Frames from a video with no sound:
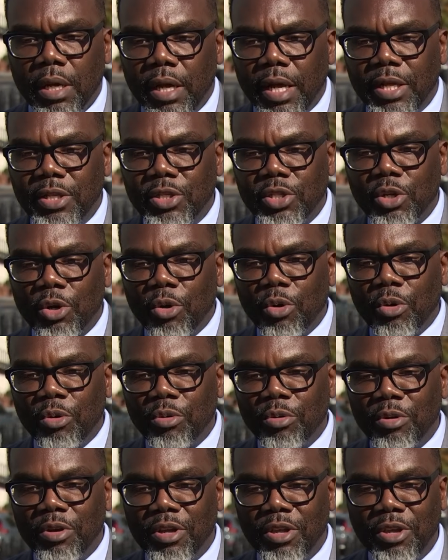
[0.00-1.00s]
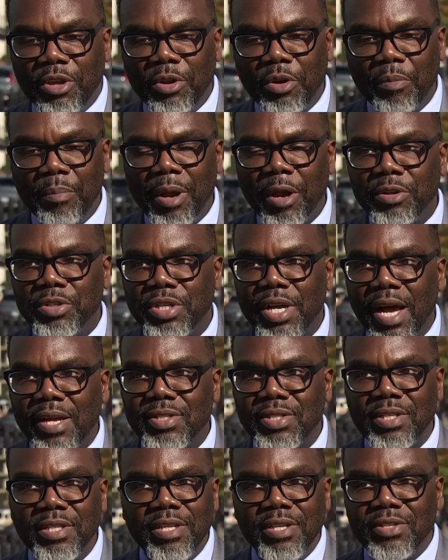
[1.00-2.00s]
And so, you know, Mayor
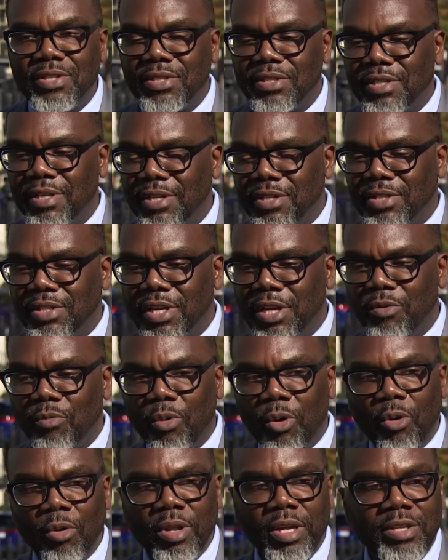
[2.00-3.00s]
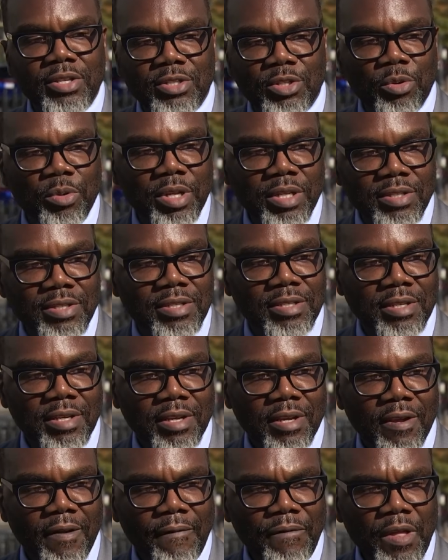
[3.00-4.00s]
Johnston is is enrolling students
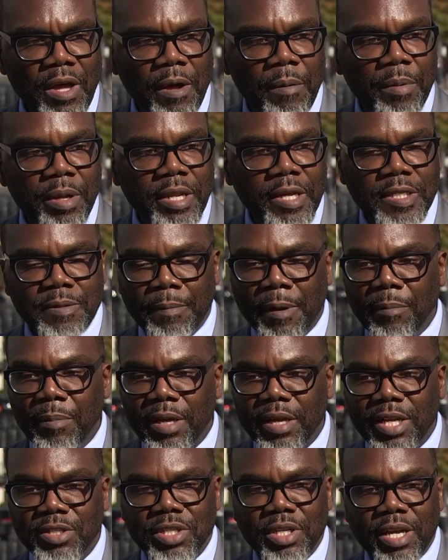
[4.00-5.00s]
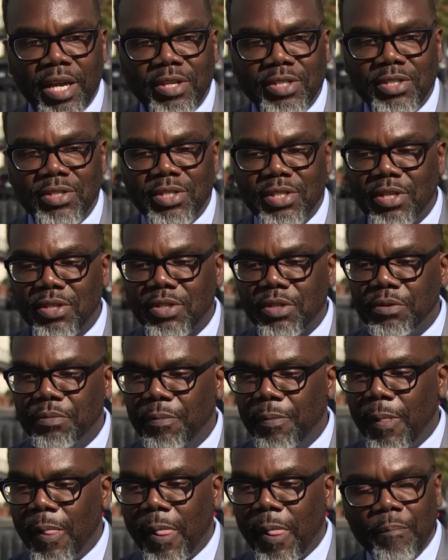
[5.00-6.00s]
um, in his public education system.
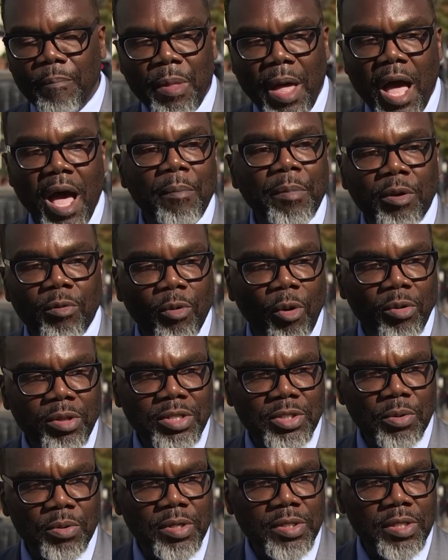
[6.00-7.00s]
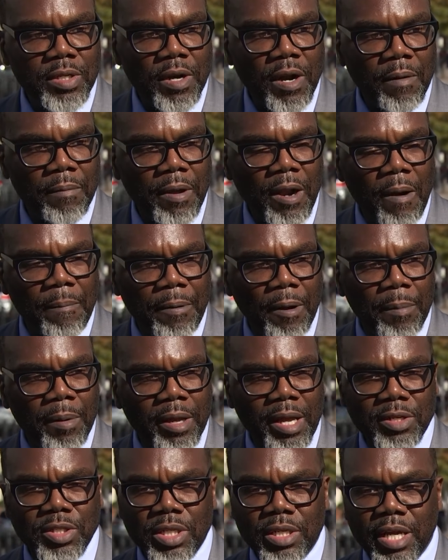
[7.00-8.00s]
I'm enrolling students in our, in our
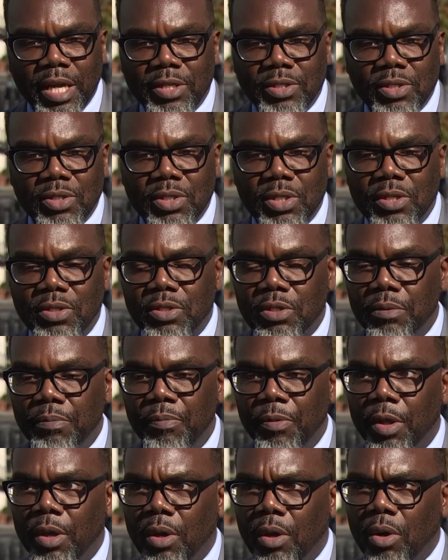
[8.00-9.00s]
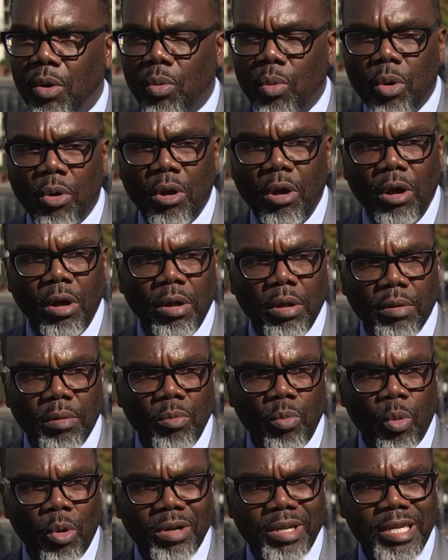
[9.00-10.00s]
public education system. We're all
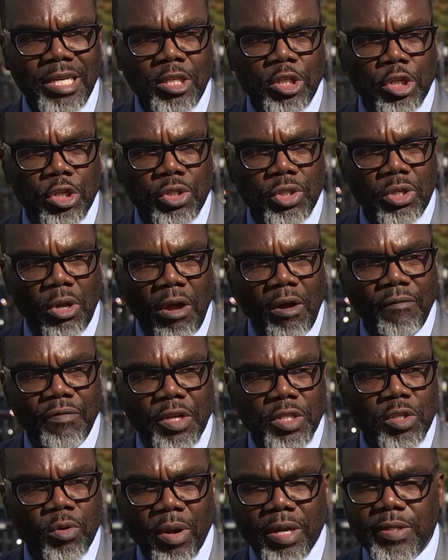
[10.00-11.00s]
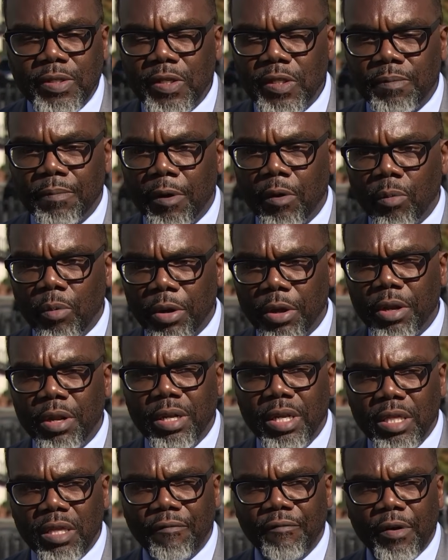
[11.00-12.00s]
working to solve this crisis, but we're going to
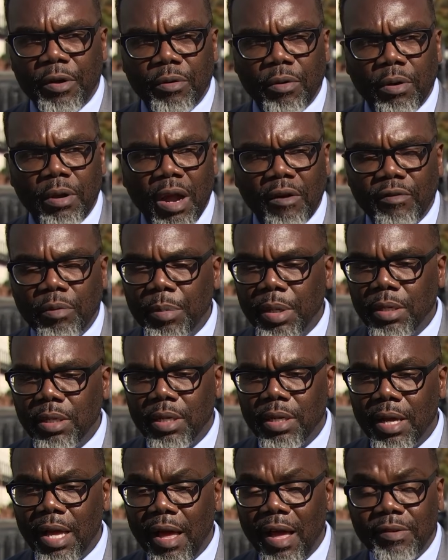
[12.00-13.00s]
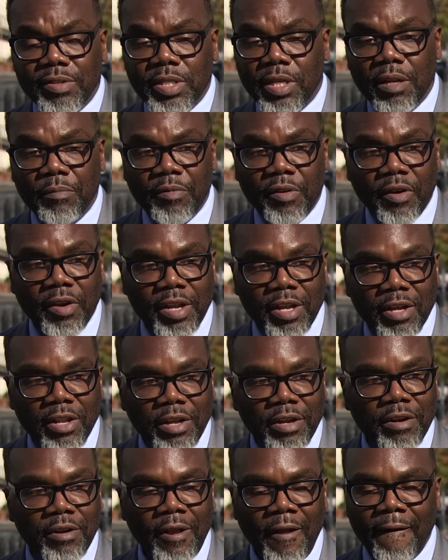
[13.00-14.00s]
need the federal government. And I said it very
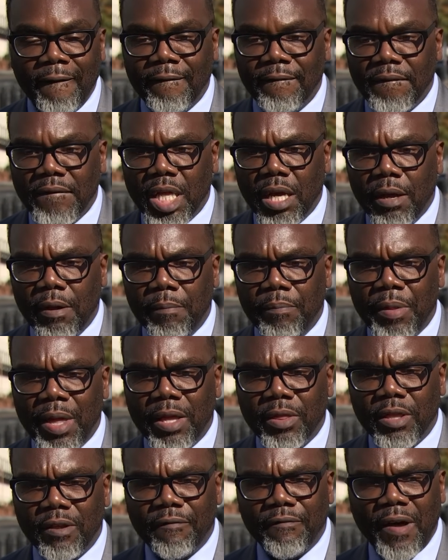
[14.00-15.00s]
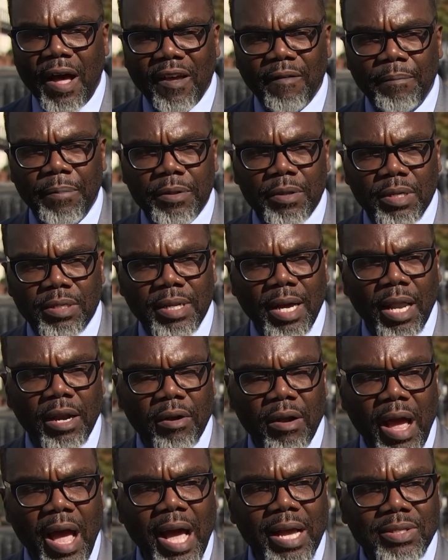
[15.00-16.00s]
clear um, that the five billion
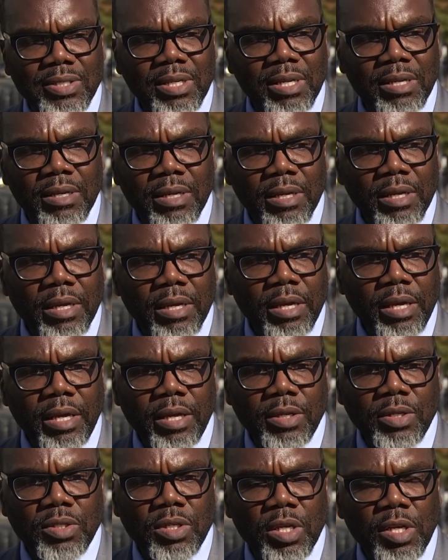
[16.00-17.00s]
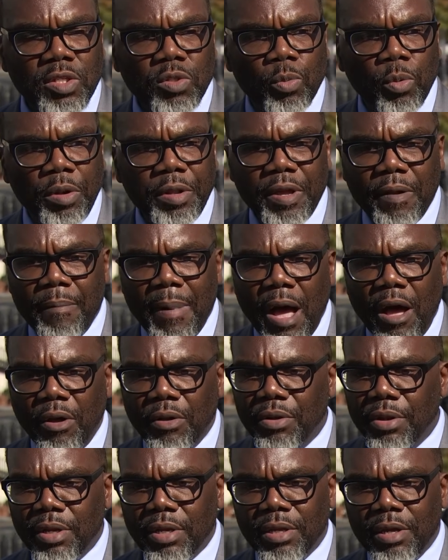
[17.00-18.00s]
dollar ask is is really about
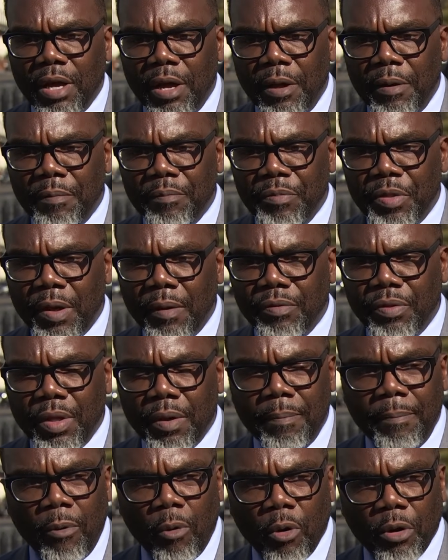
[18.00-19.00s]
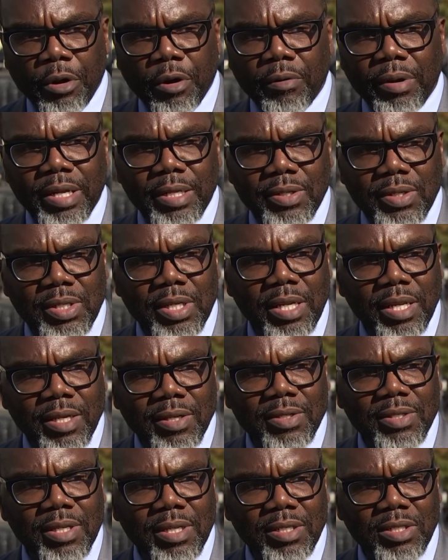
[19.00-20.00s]
um, the, the bordering
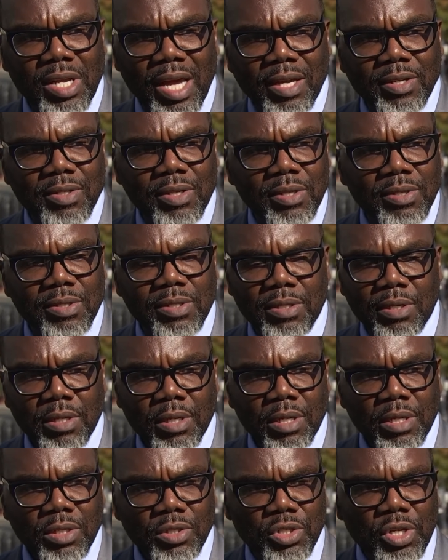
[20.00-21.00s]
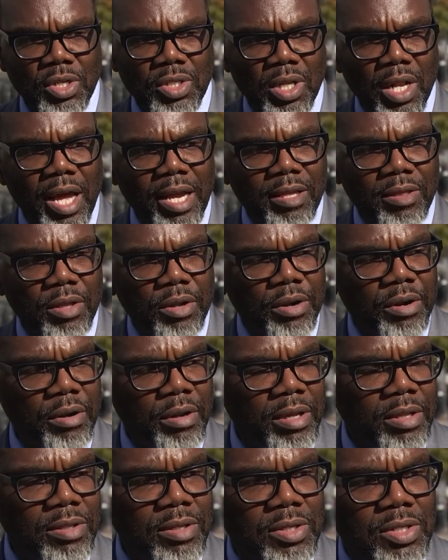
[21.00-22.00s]
cities in Texas, just like they're
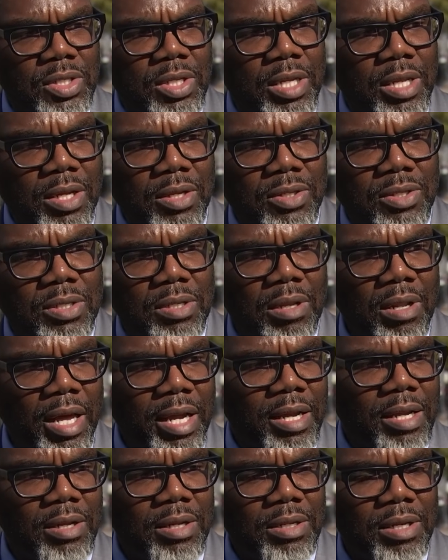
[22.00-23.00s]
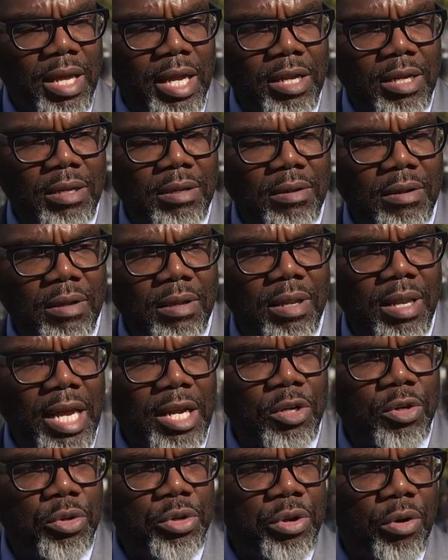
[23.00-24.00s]
in cities like like
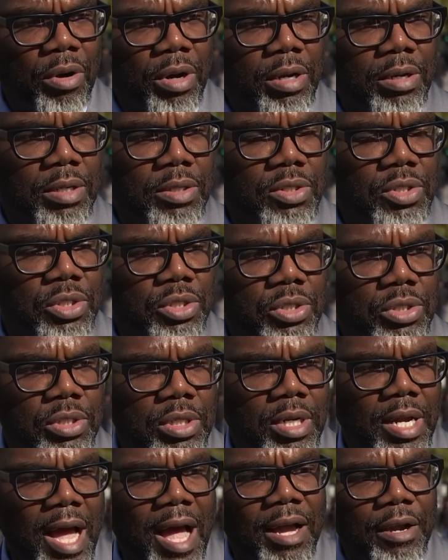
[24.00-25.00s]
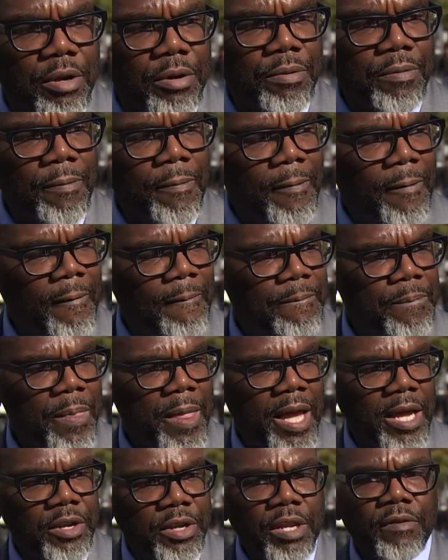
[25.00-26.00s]
like New York, Chicago,
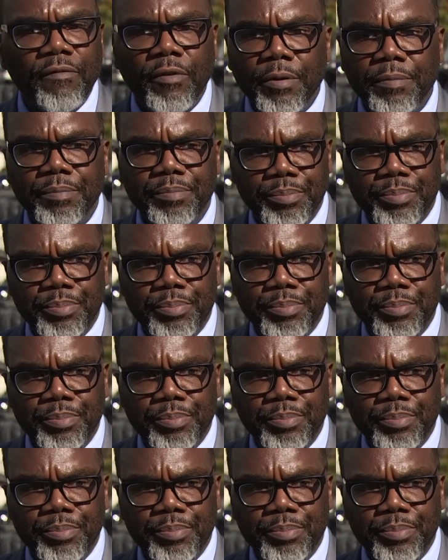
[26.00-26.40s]
and Denver.